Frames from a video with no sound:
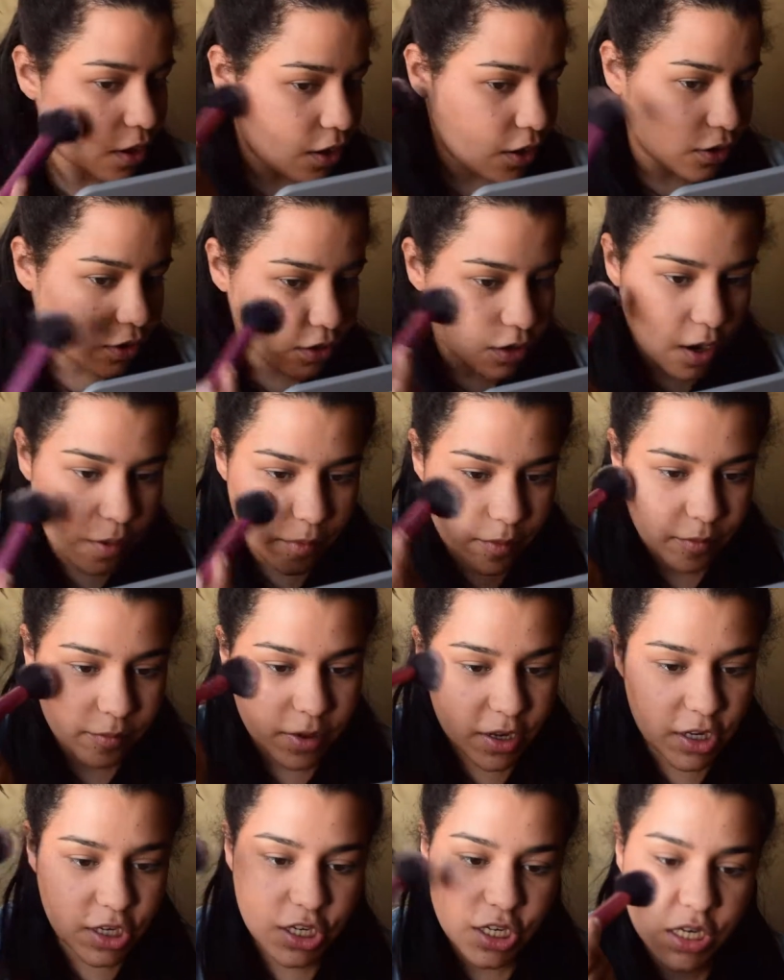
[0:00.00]
on top of
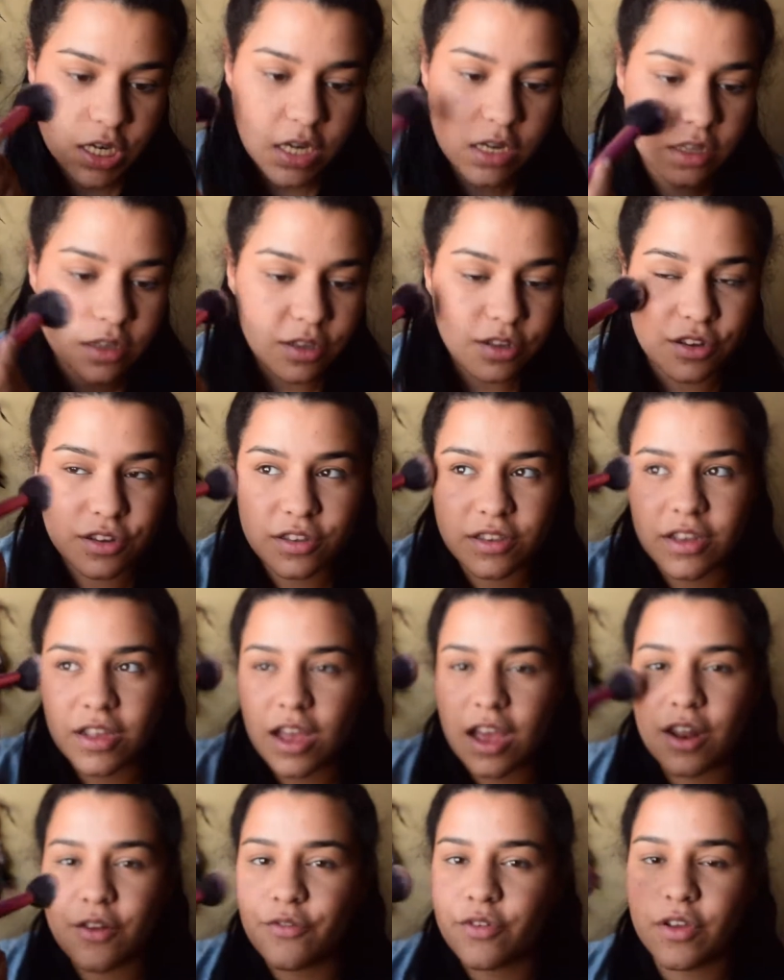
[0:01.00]
my cheeks, just to
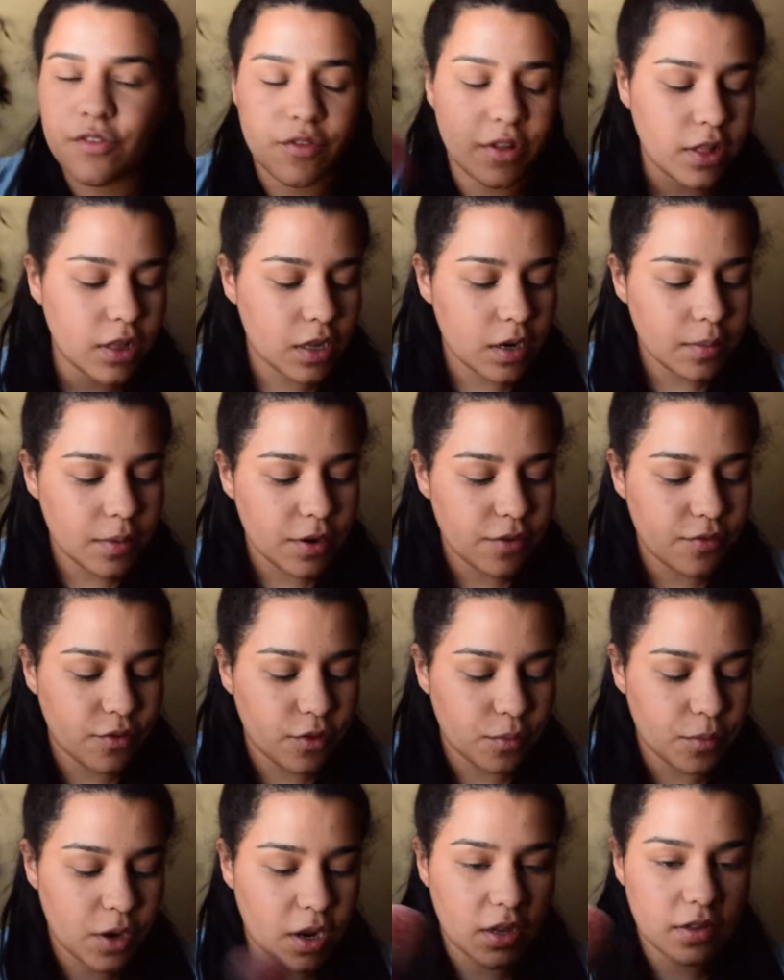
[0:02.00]
kind of give it a little bit of
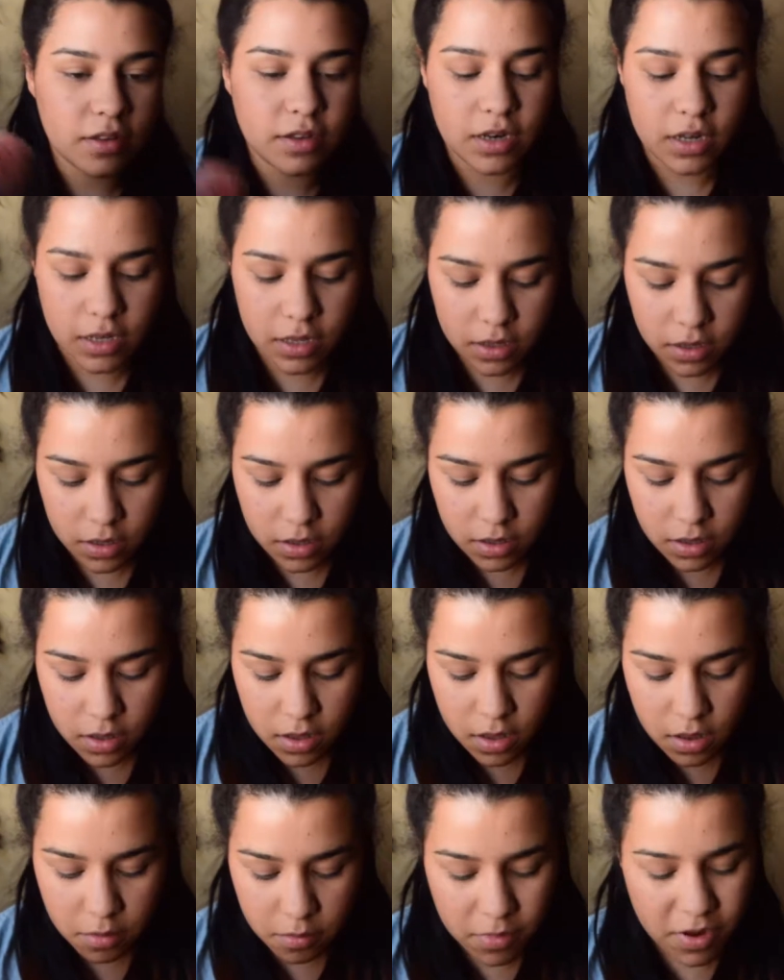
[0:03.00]
luminosity,
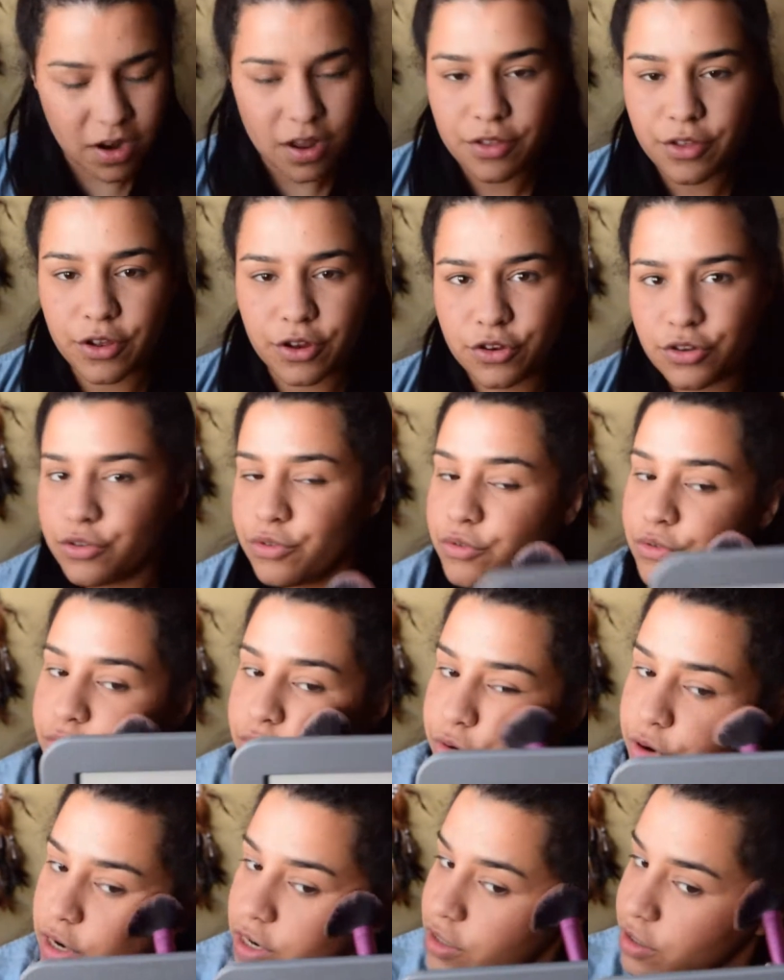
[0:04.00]
but nothing too
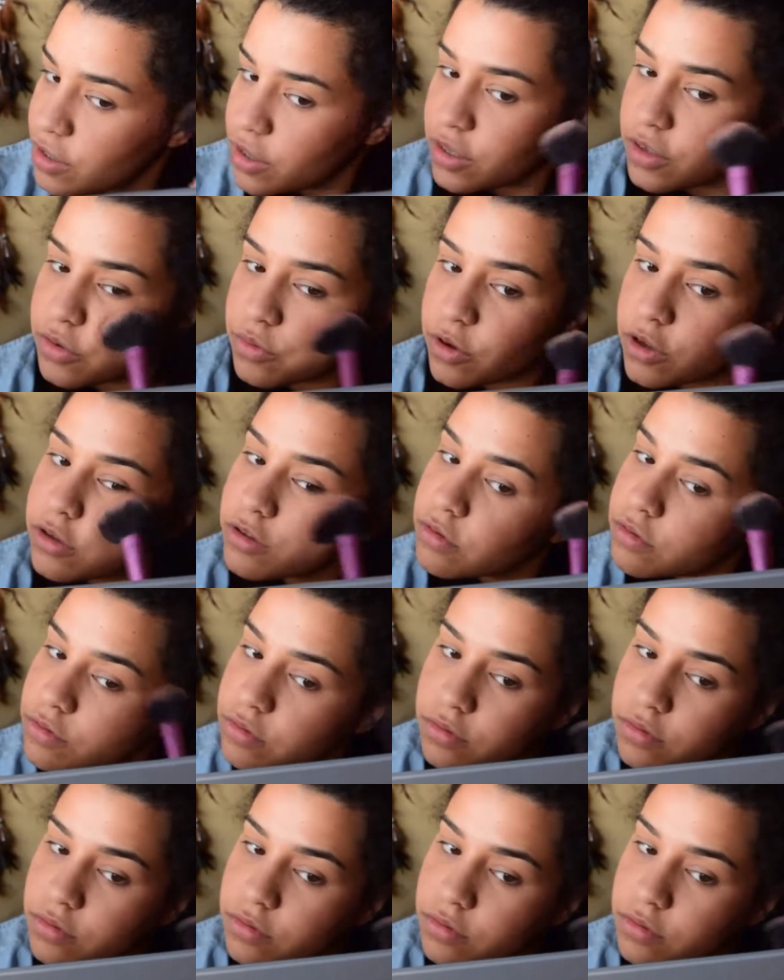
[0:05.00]
crazy as well.